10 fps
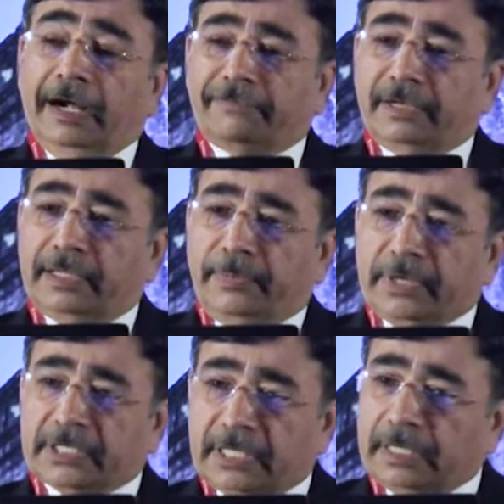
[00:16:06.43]
After the
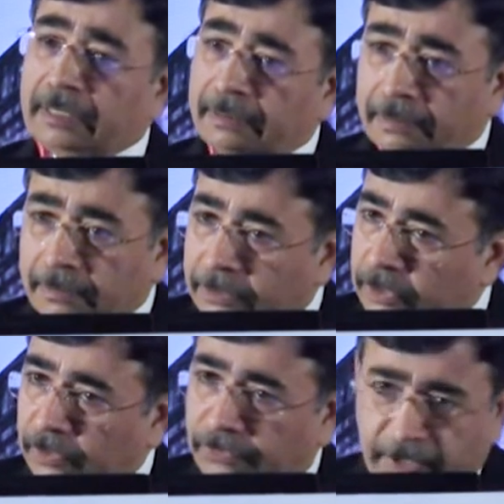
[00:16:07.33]
patient
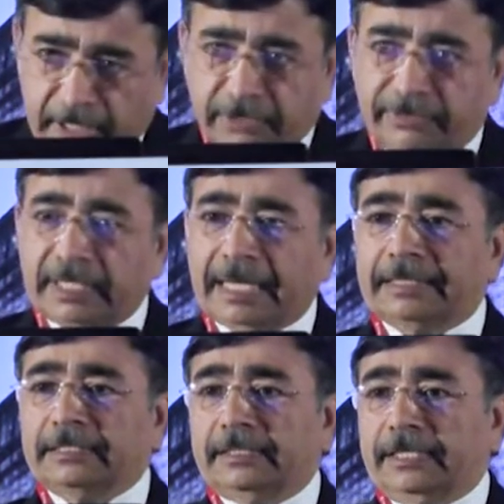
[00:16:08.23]
finished with the
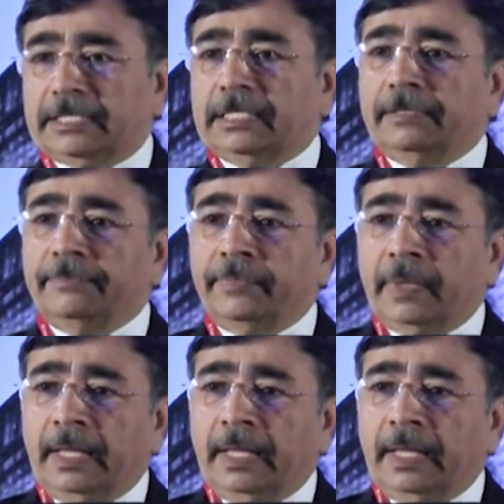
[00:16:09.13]
consultation,